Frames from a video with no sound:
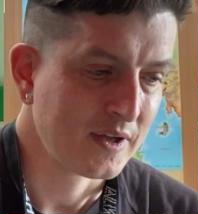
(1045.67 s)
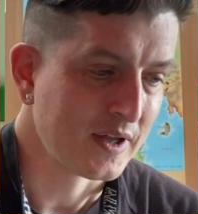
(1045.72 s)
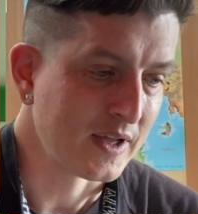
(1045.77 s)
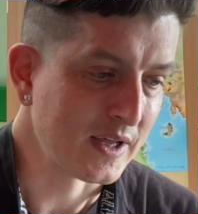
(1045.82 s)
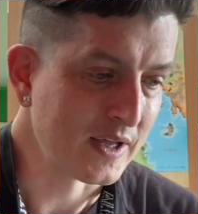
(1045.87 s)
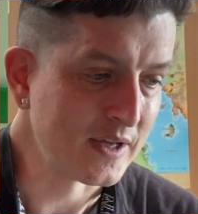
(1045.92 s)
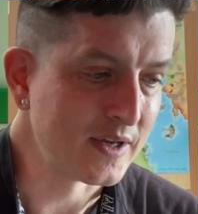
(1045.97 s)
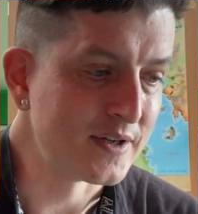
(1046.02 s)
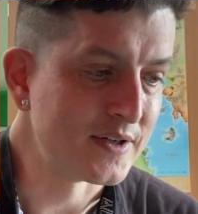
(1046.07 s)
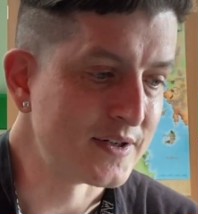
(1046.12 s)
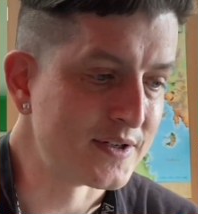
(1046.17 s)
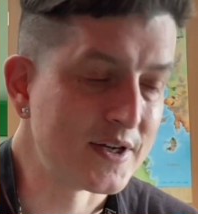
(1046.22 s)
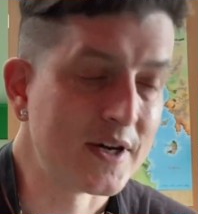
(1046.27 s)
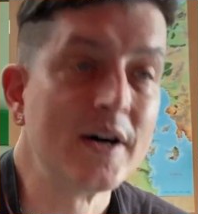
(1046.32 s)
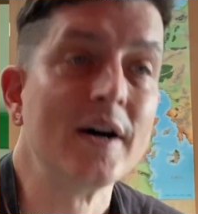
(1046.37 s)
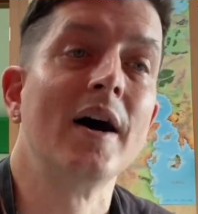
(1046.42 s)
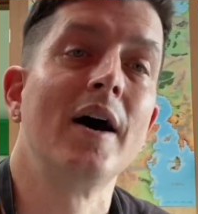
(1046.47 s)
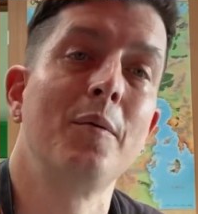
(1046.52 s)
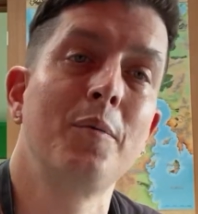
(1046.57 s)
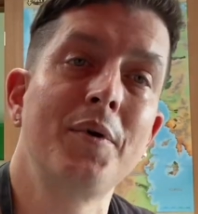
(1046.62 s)
And
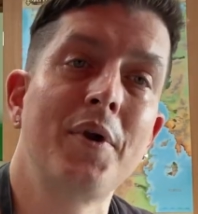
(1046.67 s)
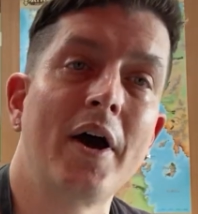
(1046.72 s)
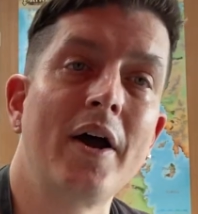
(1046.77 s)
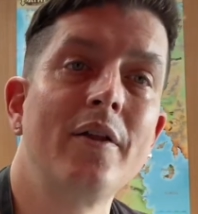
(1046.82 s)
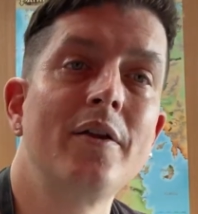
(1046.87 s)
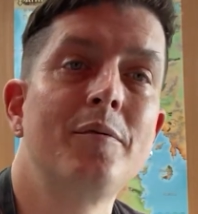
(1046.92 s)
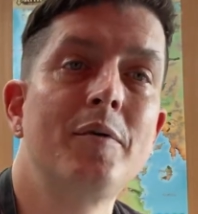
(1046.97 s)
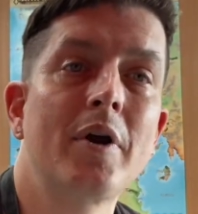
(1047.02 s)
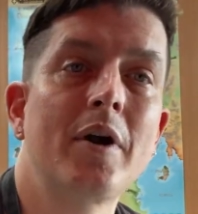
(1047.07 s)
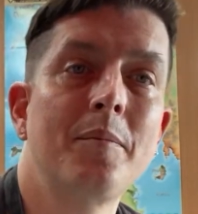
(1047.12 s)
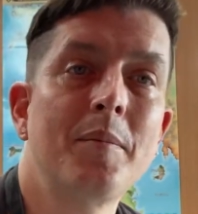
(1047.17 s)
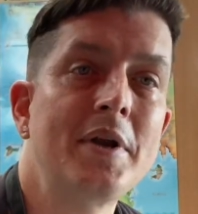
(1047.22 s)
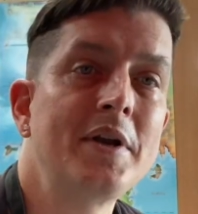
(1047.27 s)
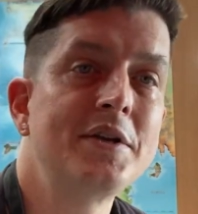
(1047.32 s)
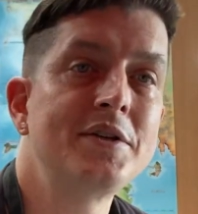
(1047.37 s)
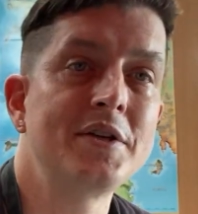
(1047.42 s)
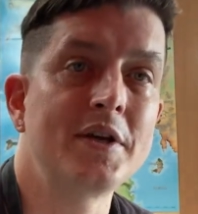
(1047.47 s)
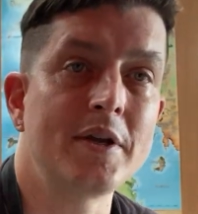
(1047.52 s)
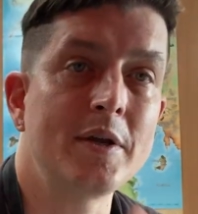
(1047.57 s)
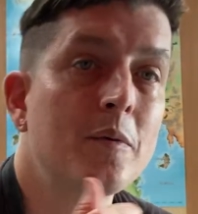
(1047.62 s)
I would highly recommend
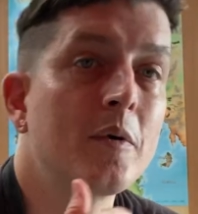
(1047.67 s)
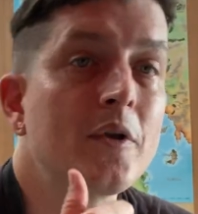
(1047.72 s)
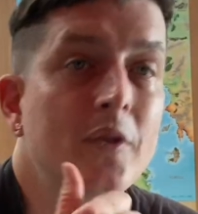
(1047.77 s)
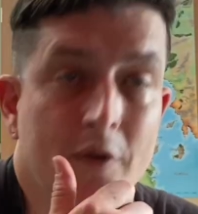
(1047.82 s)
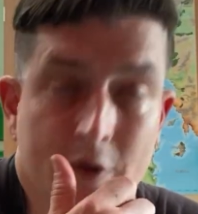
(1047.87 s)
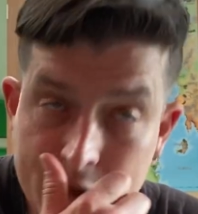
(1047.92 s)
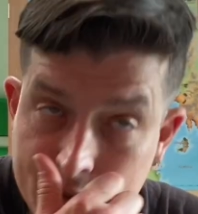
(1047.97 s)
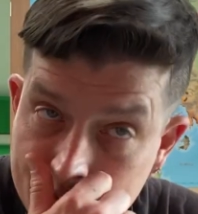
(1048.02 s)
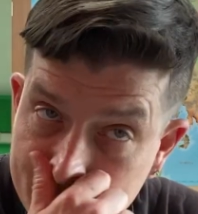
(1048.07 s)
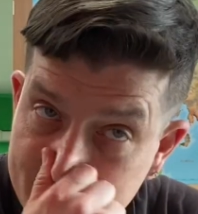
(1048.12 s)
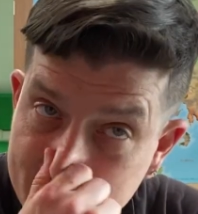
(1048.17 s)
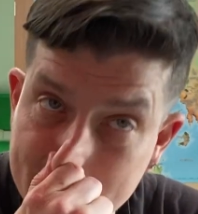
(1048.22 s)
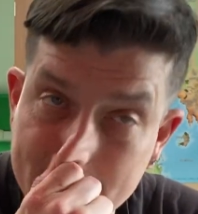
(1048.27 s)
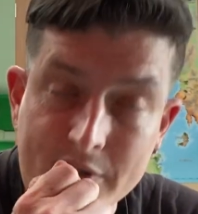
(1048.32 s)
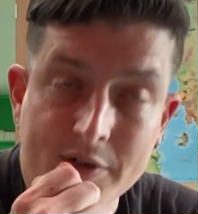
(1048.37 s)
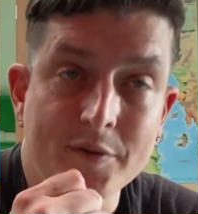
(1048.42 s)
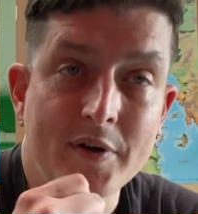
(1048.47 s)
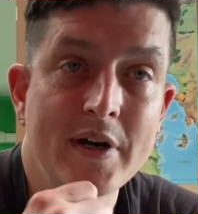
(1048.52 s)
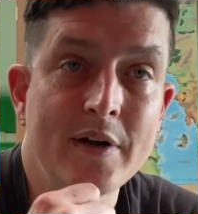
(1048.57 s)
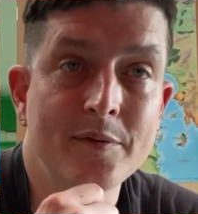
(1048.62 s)
it to anyone looking for a
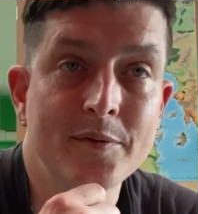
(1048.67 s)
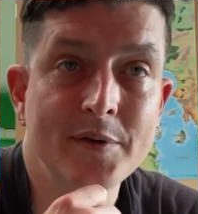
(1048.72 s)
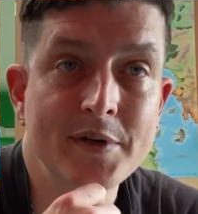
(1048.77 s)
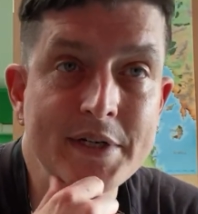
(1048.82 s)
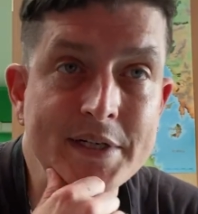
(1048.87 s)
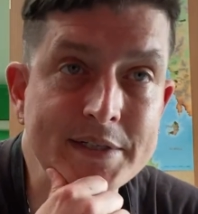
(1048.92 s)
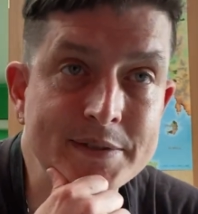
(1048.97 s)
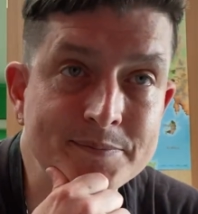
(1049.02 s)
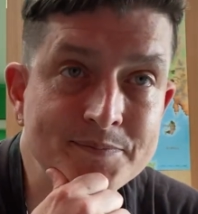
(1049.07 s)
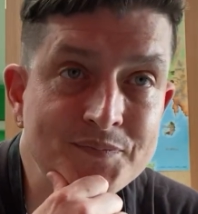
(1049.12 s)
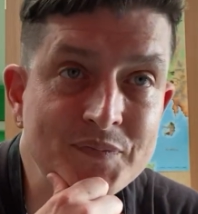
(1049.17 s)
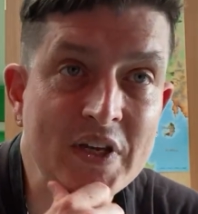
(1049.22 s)
great read.